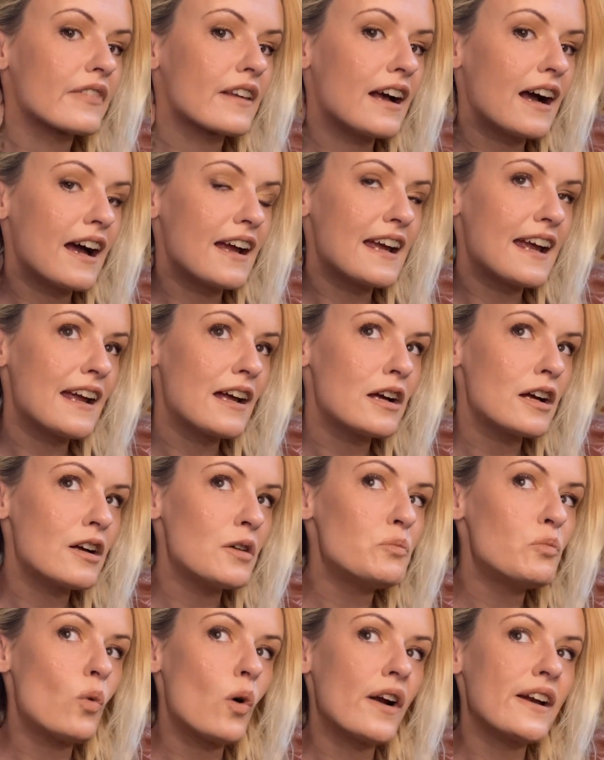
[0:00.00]
I
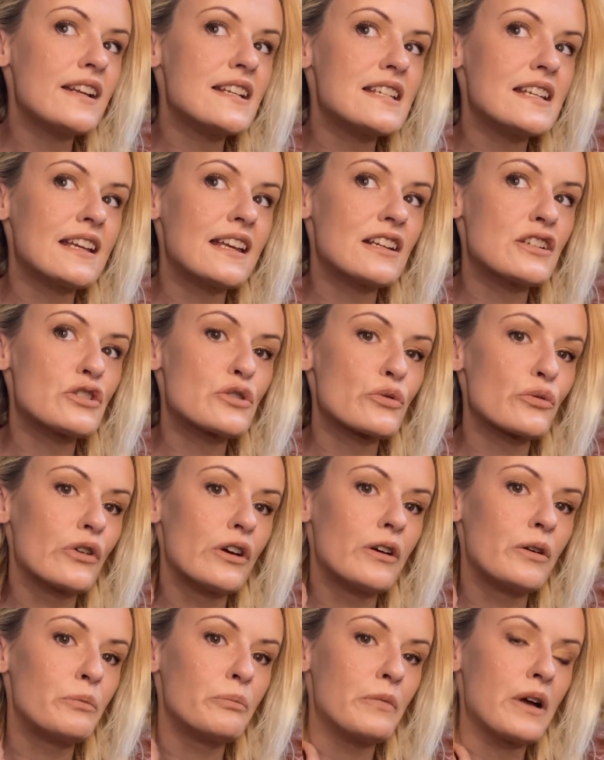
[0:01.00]
am wanting to get a
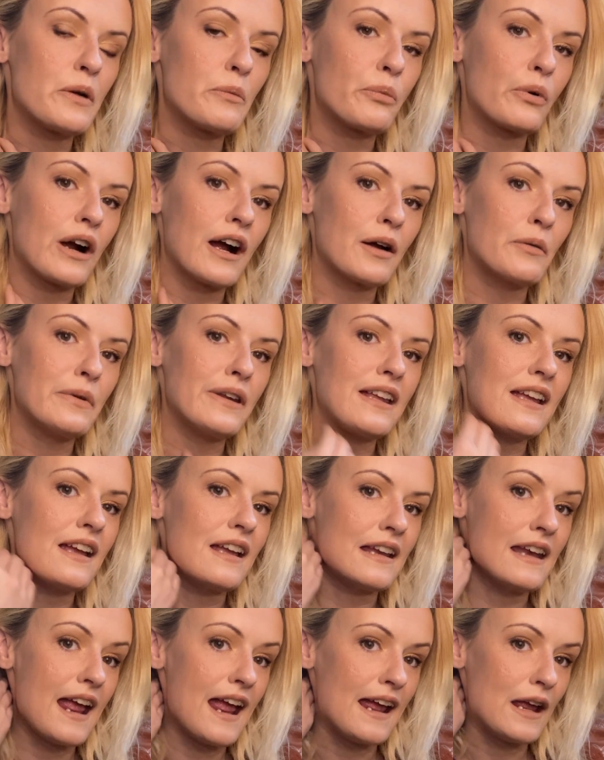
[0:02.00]
trim probably
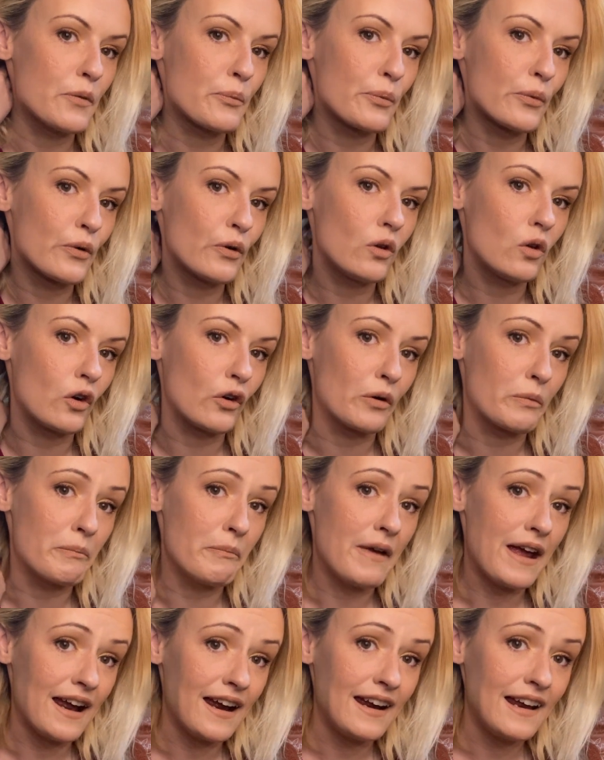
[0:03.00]
in April or
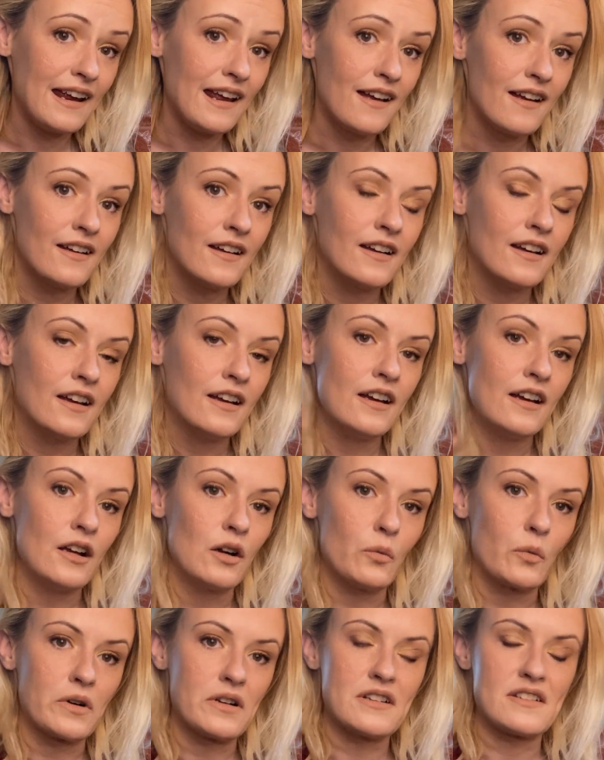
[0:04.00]
May
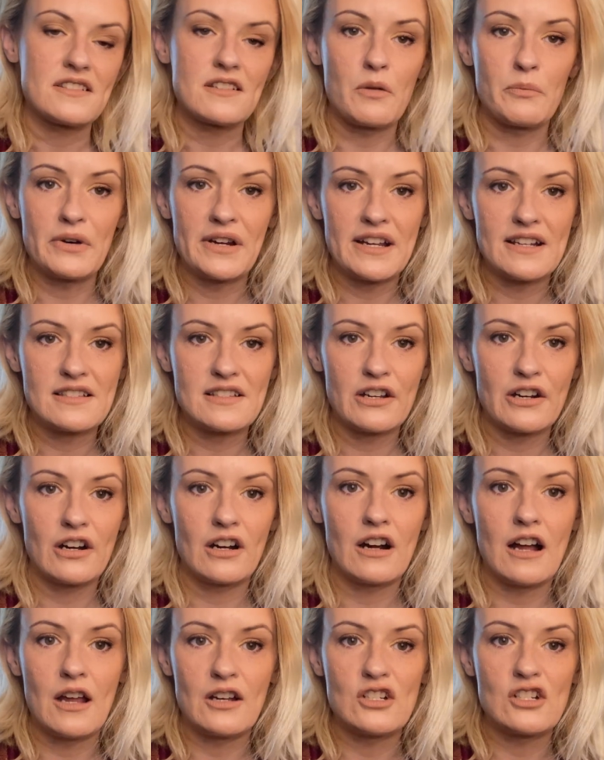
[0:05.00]
when summer gets
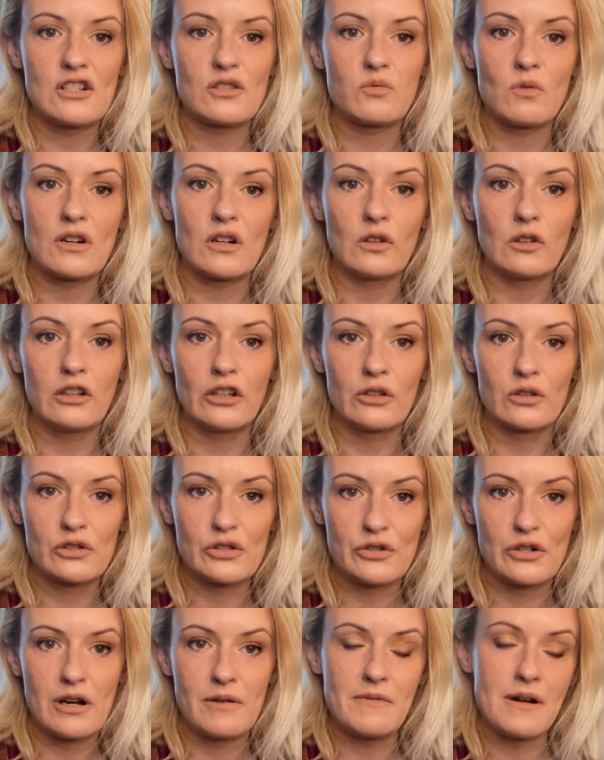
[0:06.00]
here. I just want a little
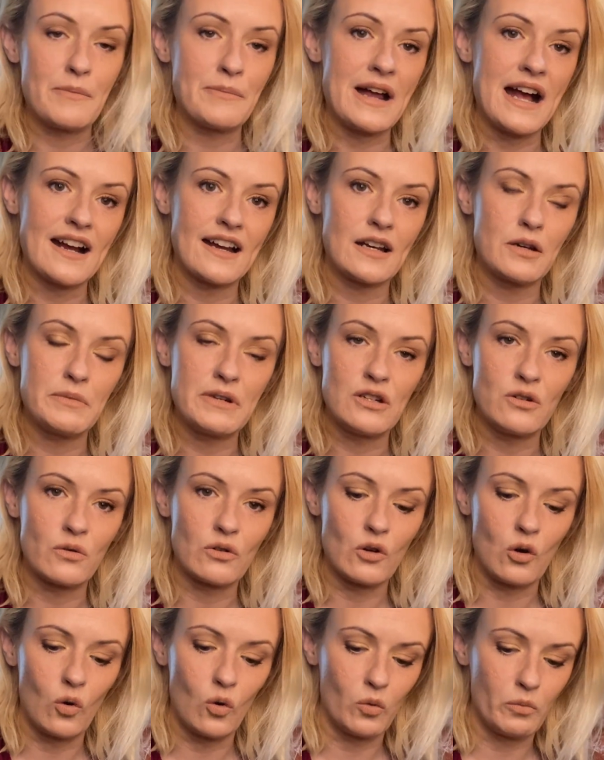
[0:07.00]
trim. I'm not going to be doing
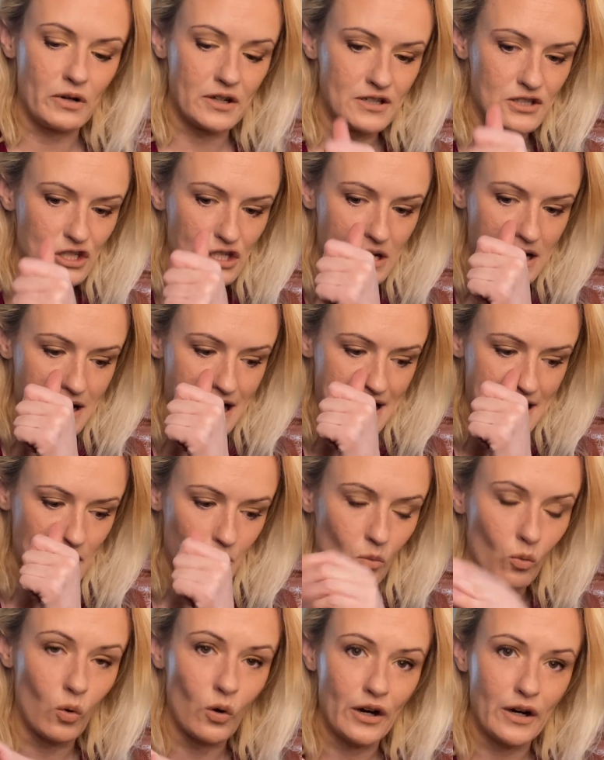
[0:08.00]
a whole bunch. I
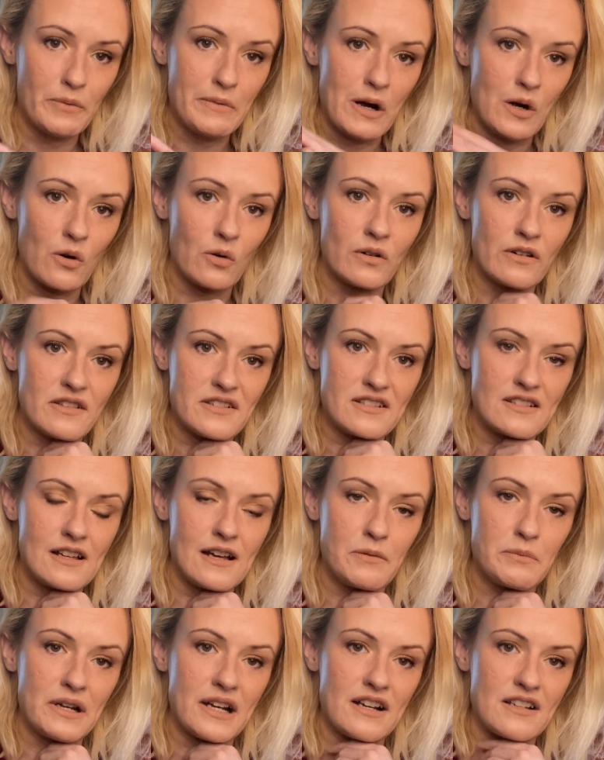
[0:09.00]
am worried about going to the salon
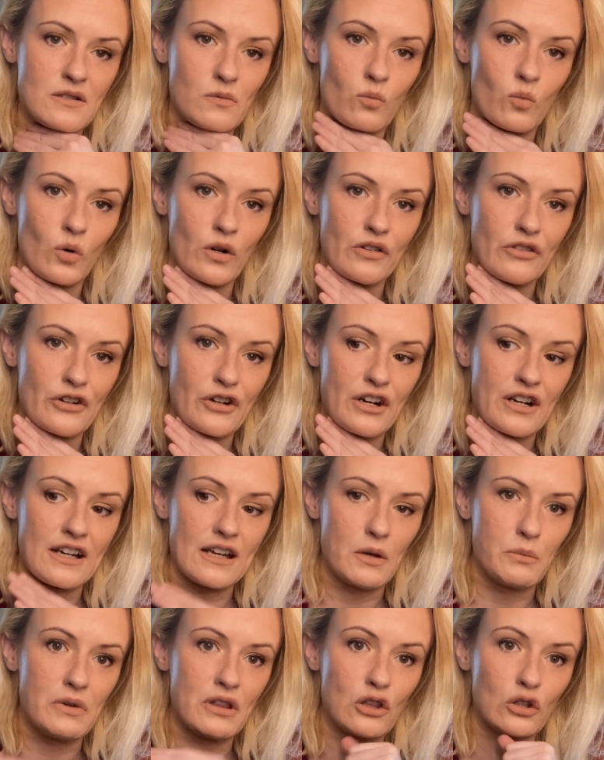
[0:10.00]
because I'm worried they're going to
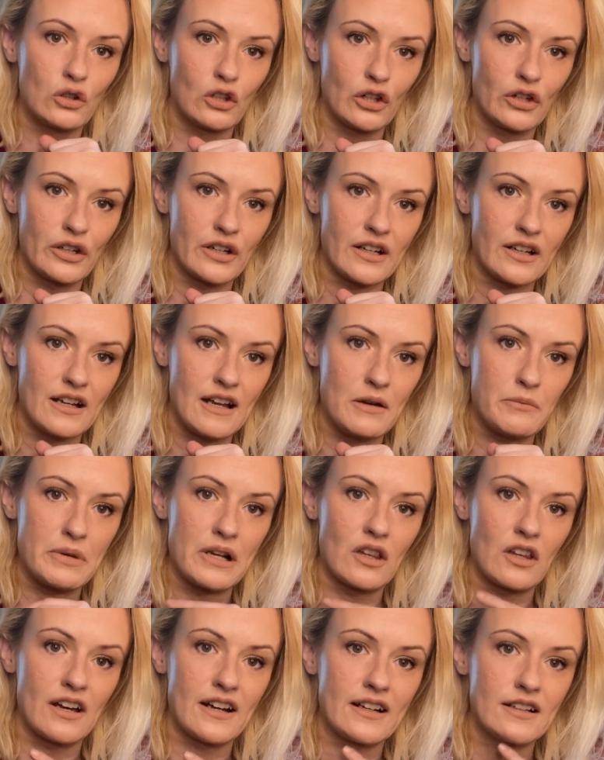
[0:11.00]
give me the look and be
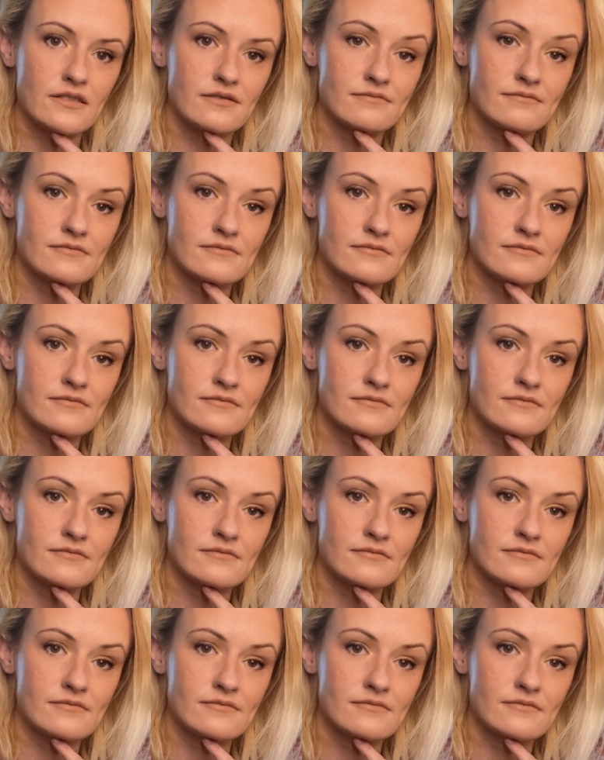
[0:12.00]
like,